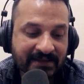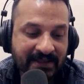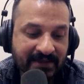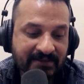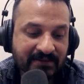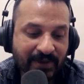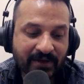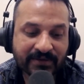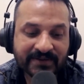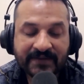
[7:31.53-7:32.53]
that, quite
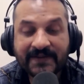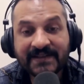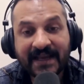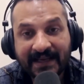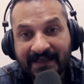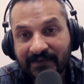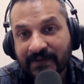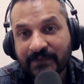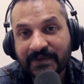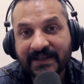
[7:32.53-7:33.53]
honestly, if there's any way
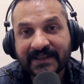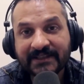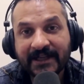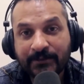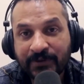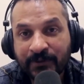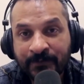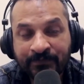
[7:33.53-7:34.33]
in which I can help you,